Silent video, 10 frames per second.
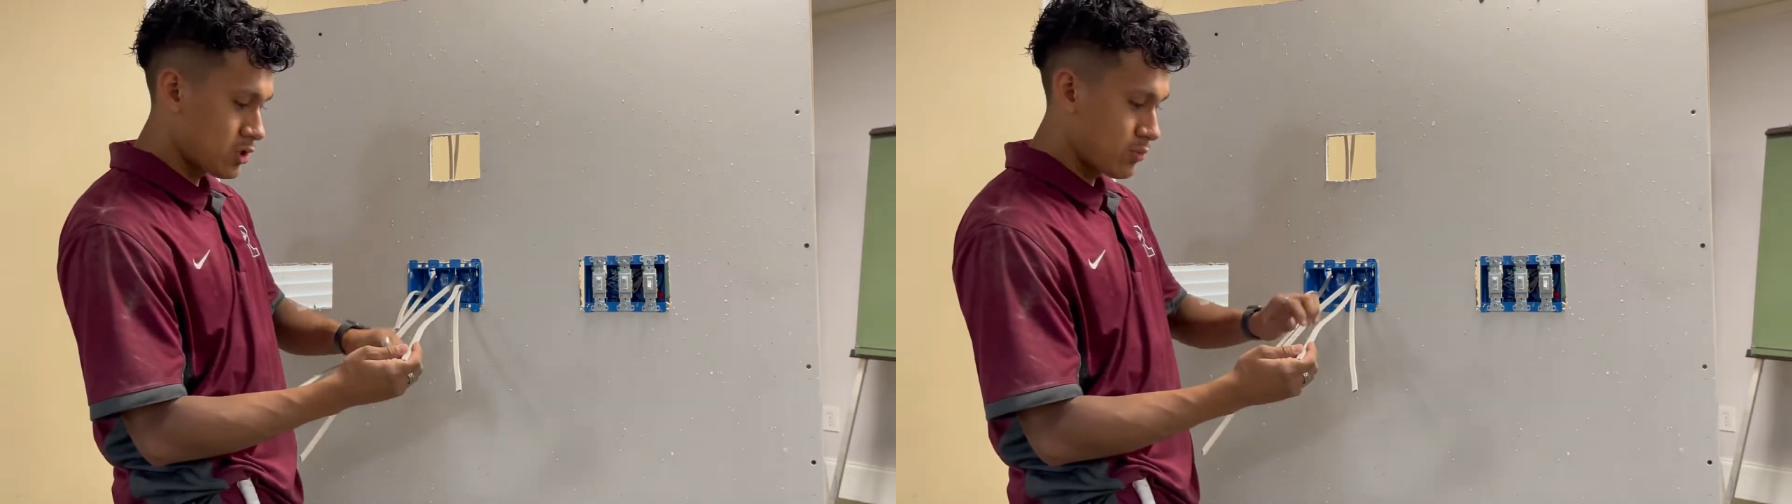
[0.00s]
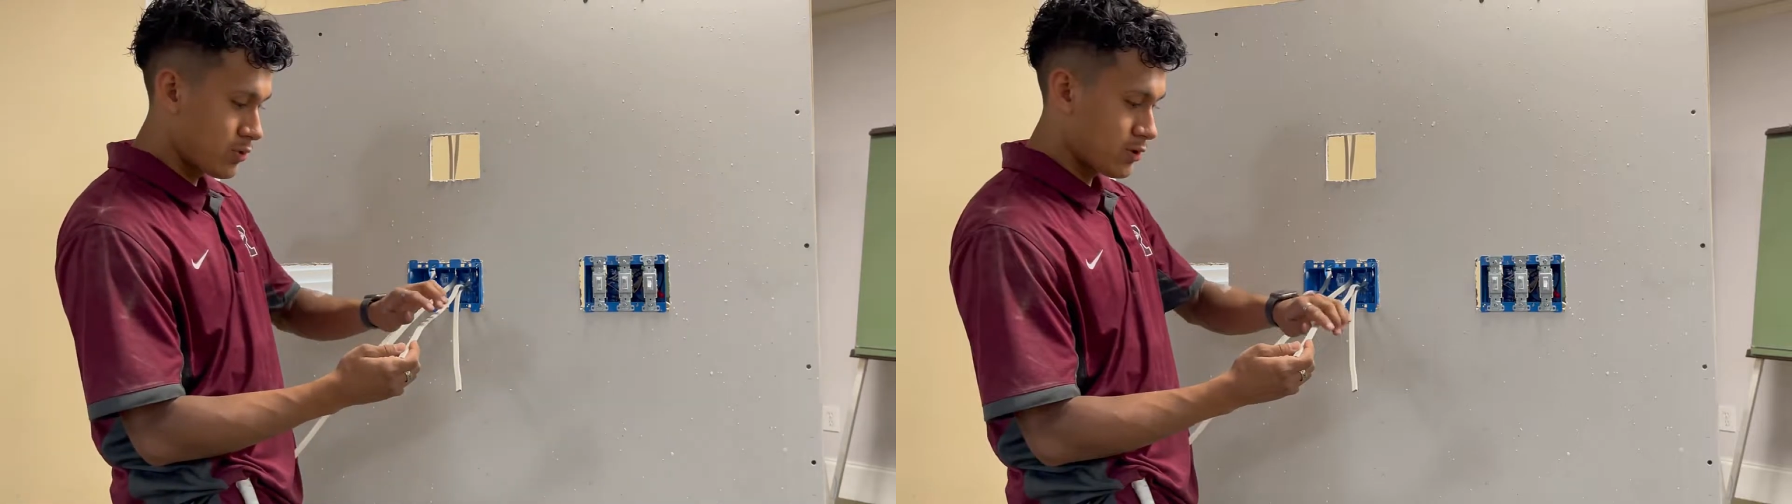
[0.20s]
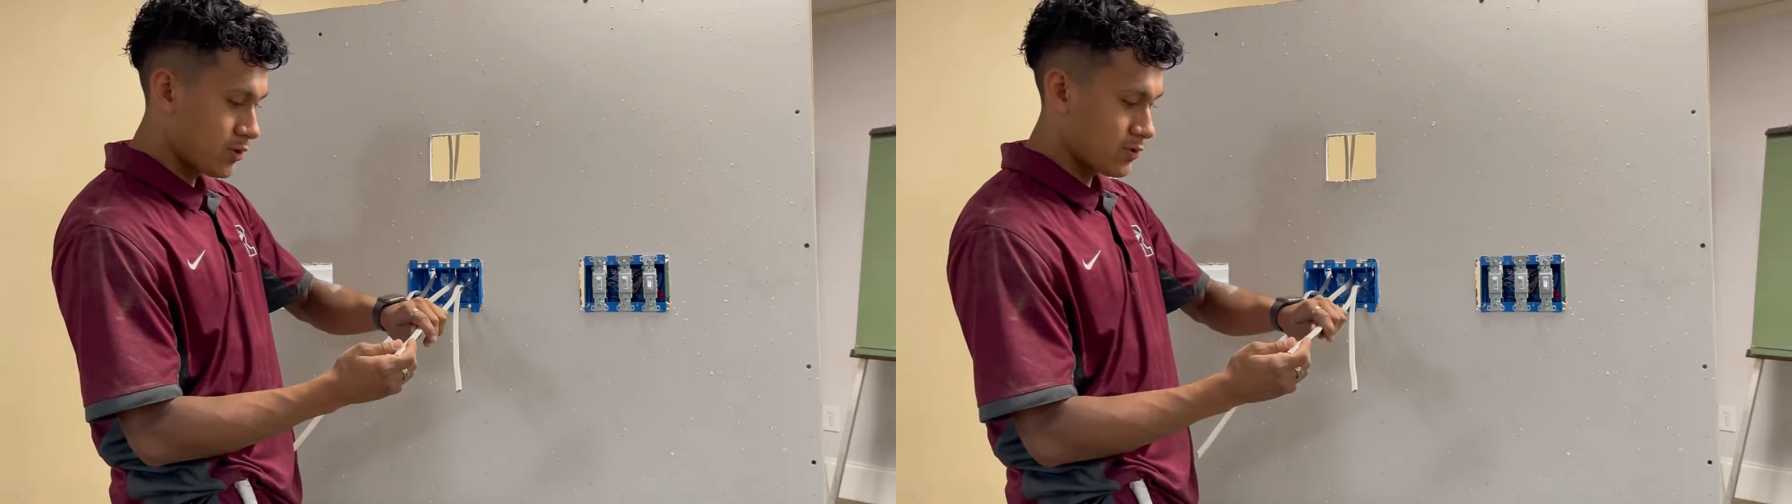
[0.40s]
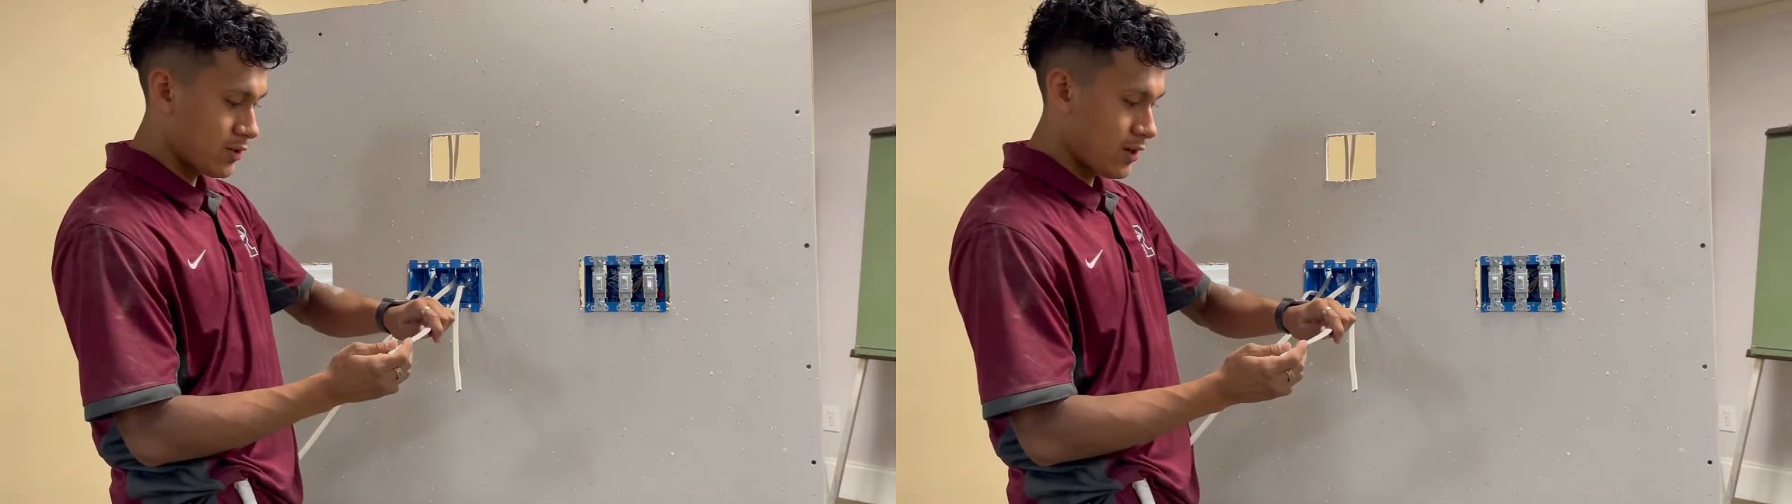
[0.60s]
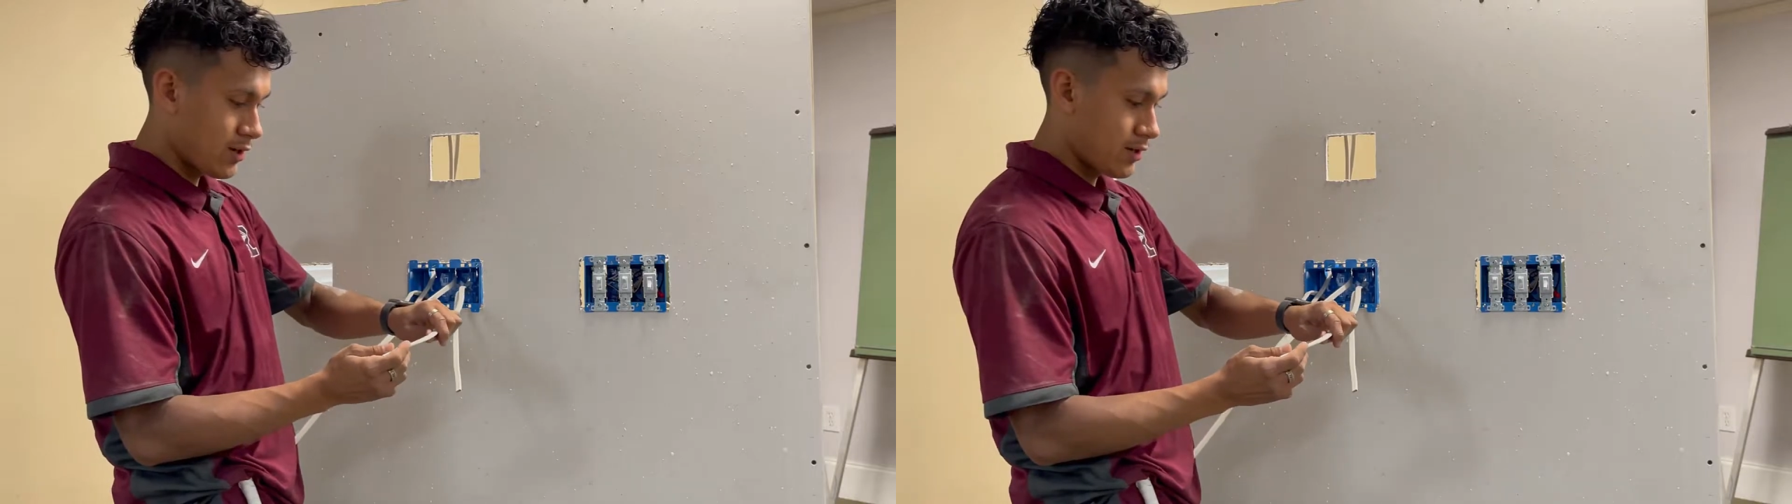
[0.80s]
put those
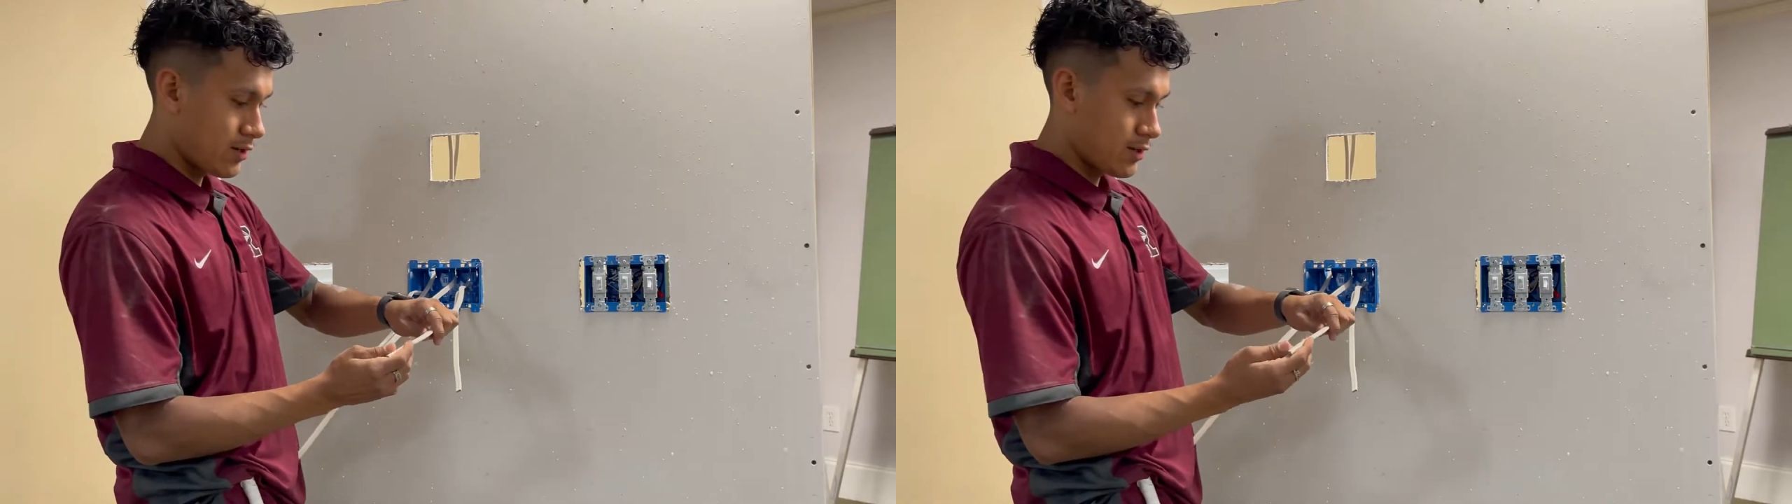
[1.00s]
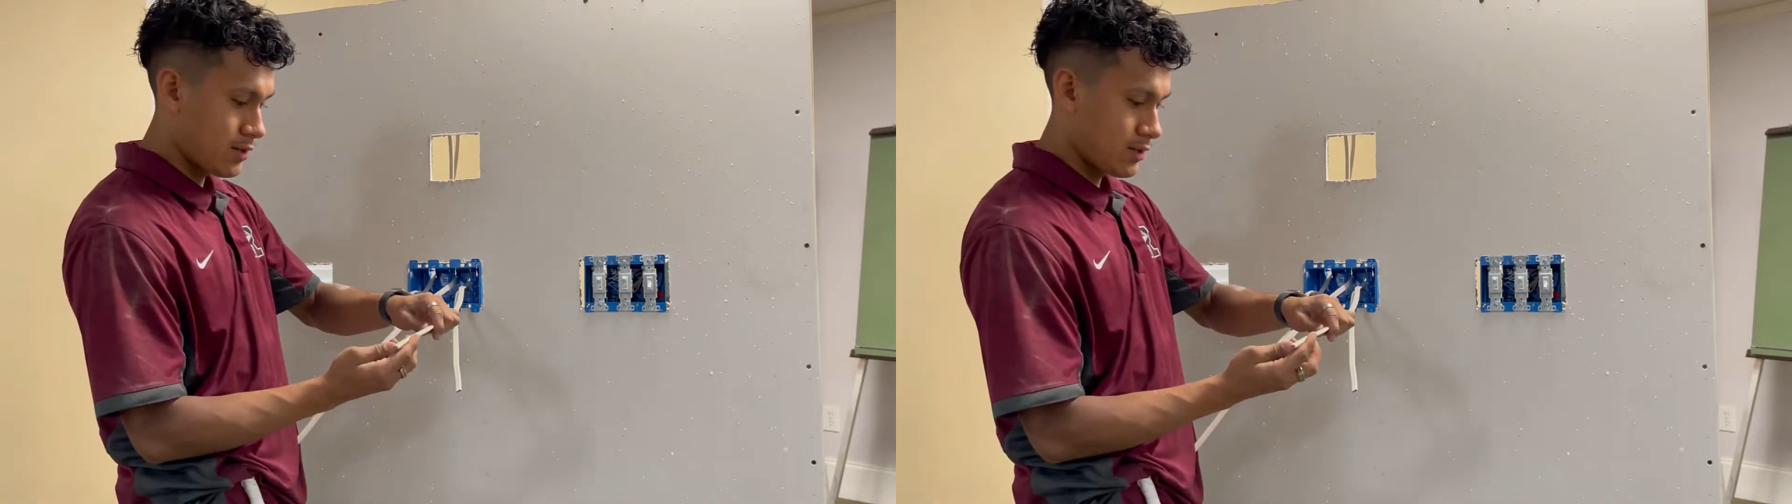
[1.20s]
on,